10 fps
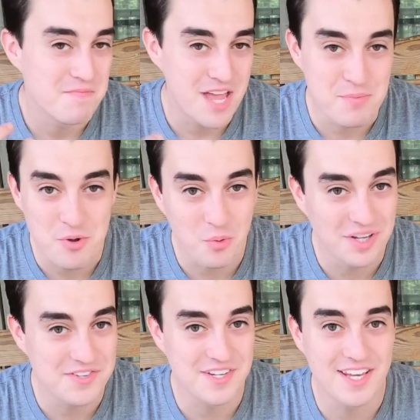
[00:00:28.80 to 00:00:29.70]
maybe
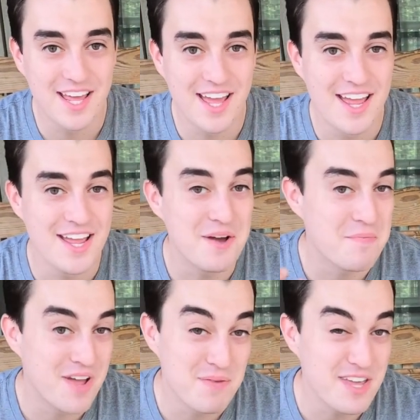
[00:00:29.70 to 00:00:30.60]
once a day,
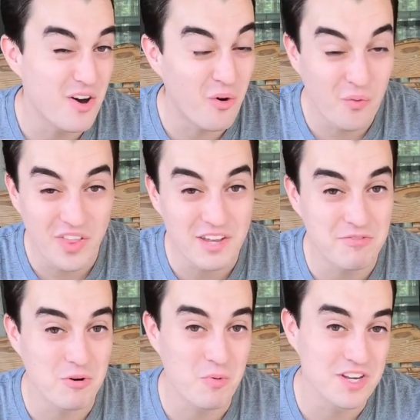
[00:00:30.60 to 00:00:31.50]
maybe only
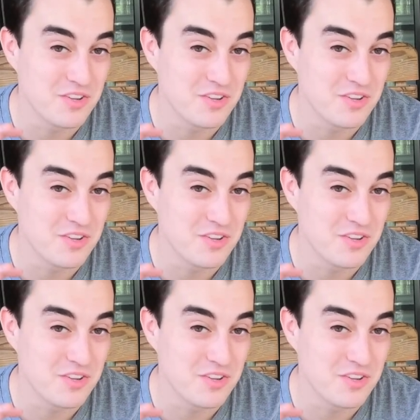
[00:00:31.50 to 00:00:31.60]
for when